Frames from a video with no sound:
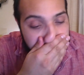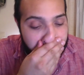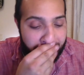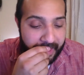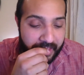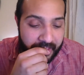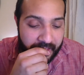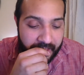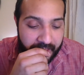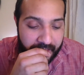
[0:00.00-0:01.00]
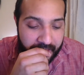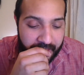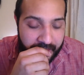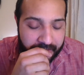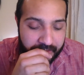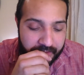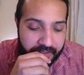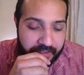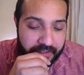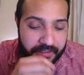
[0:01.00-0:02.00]
And
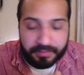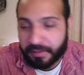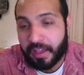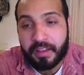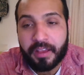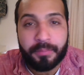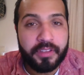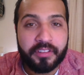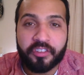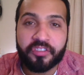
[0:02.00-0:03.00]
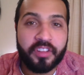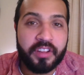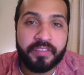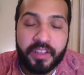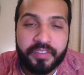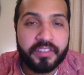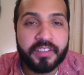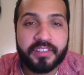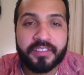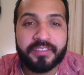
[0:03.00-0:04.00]
yeah, I mean, just study flight
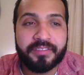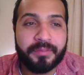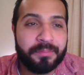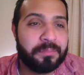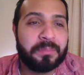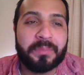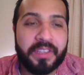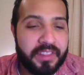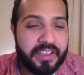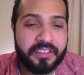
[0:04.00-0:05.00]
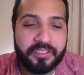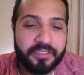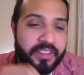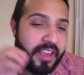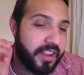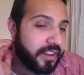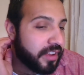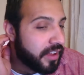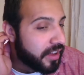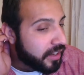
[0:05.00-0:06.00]
physics. Nothing else to that.
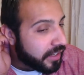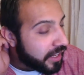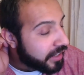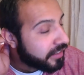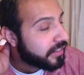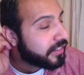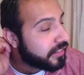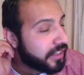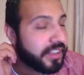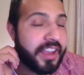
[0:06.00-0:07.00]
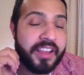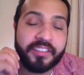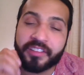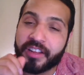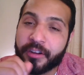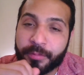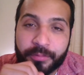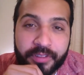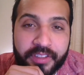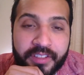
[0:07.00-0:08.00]
Again, study guides are going to help you
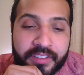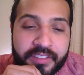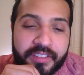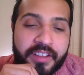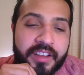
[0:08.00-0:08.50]
with this.